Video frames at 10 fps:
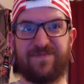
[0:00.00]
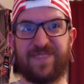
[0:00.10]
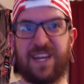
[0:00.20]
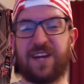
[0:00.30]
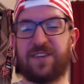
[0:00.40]

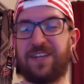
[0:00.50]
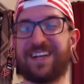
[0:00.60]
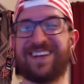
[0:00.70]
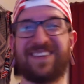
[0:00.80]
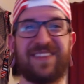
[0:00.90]
kind of
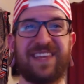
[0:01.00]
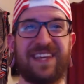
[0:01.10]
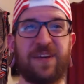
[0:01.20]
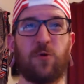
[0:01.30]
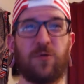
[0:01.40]
like the
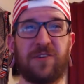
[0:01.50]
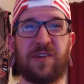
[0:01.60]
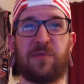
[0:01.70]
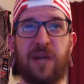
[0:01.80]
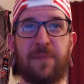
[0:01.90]
core
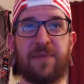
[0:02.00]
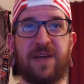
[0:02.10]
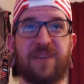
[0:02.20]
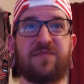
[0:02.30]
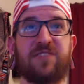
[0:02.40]
double
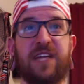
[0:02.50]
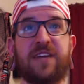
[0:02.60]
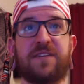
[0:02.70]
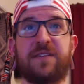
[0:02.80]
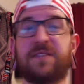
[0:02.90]
IPA of Atlanta.